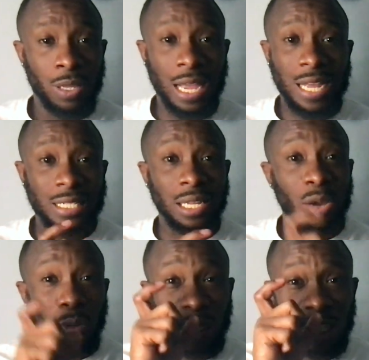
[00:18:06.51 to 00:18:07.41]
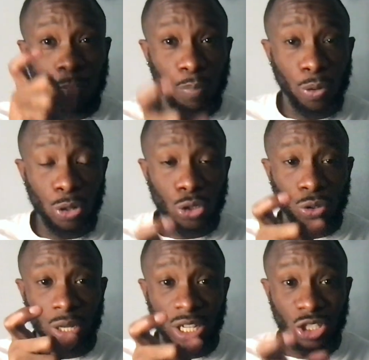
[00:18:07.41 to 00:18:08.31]
Like I said, it was a
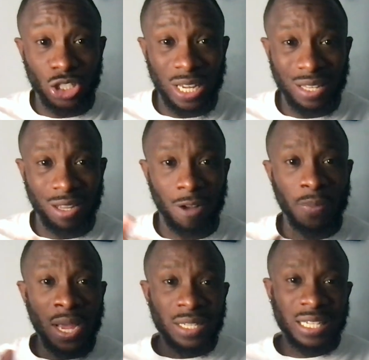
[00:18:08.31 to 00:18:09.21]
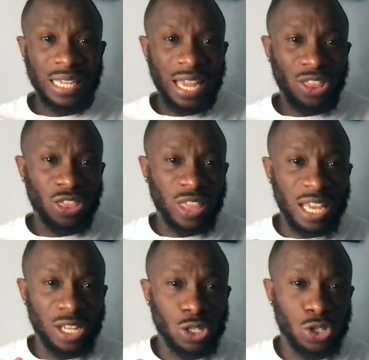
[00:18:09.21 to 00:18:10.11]
spiritual agenda to get
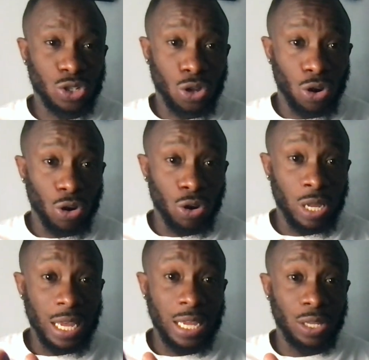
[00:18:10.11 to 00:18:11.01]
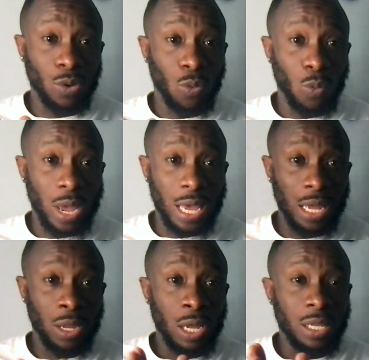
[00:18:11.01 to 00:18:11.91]
things stirred in the
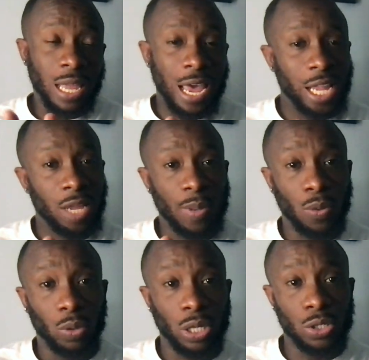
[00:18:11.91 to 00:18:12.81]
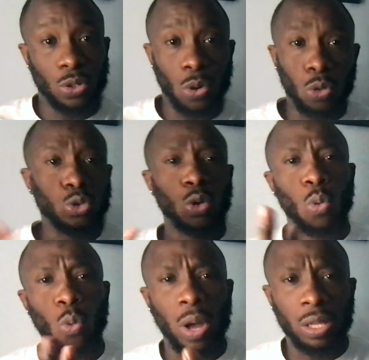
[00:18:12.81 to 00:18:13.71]
way the enemy wanted to go, to
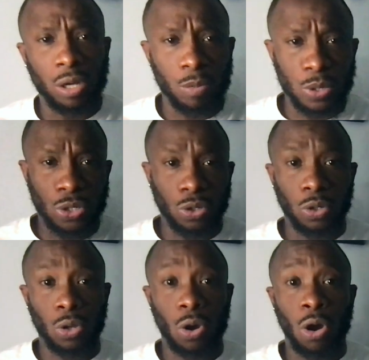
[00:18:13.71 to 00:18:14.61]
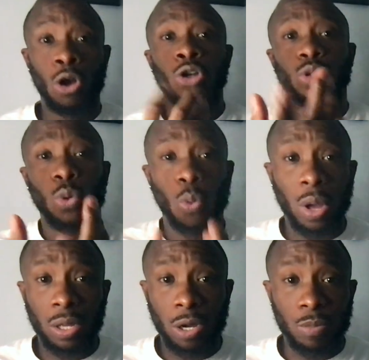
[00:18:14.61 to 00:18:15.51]
welcome certain law, to
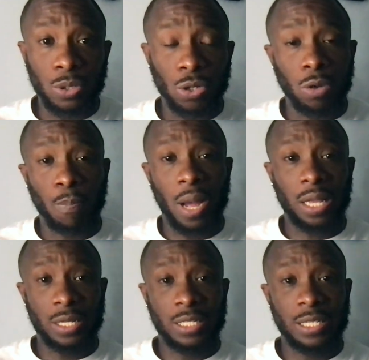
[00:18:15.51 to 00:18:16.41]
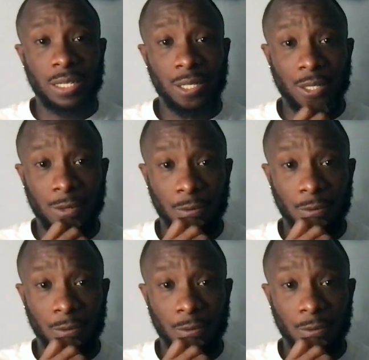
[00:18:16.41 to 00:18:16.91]
welcome certain policies.